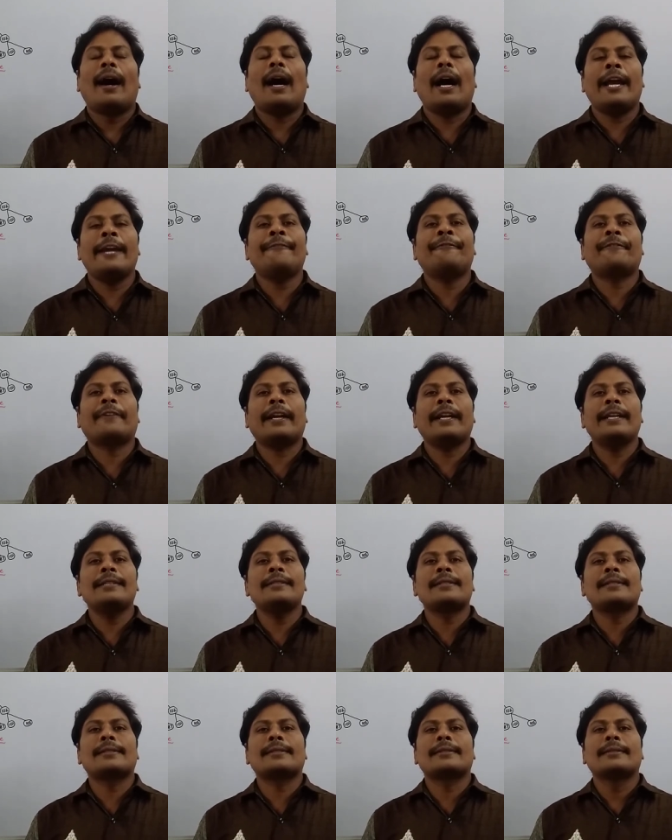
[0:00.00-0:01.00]
Hi
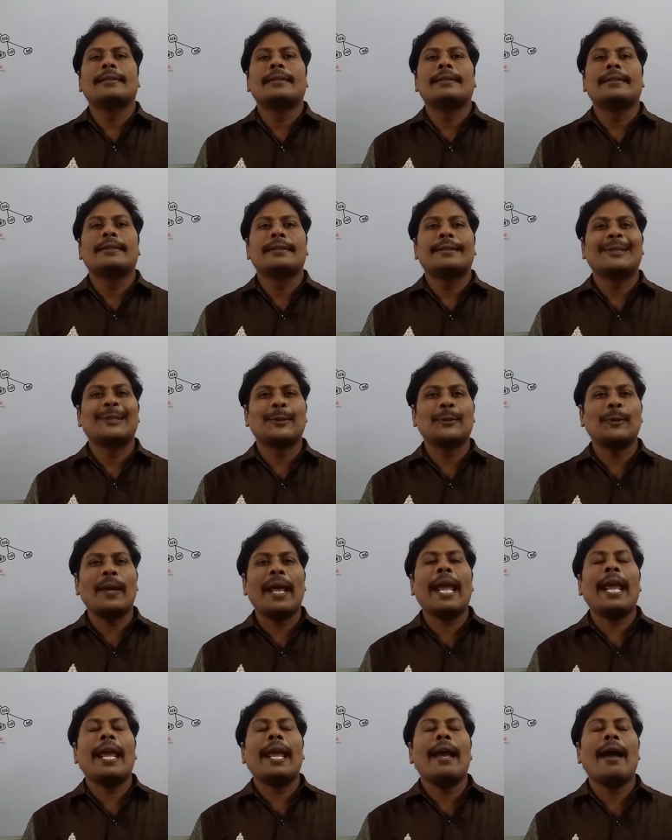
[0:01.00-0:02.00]
friends,
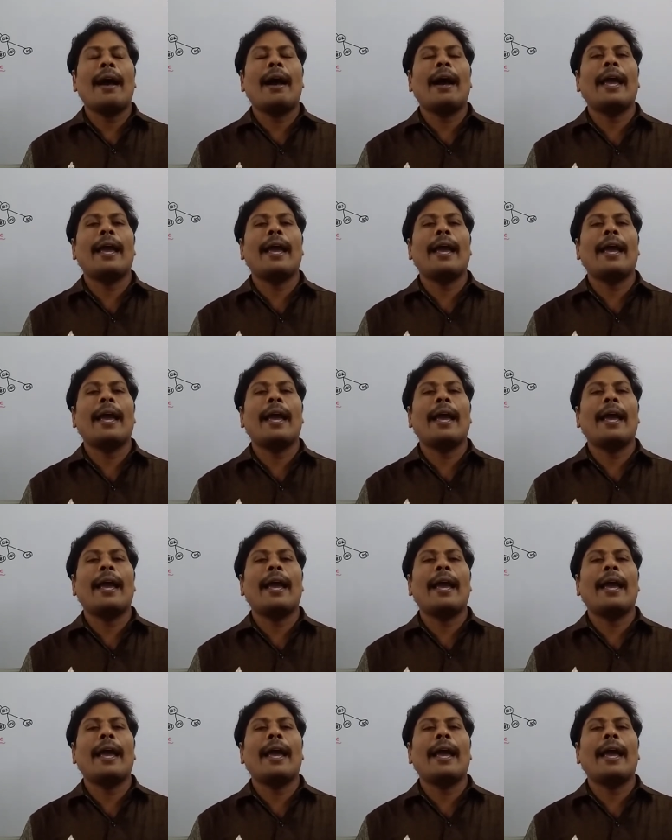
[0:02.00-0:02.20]
today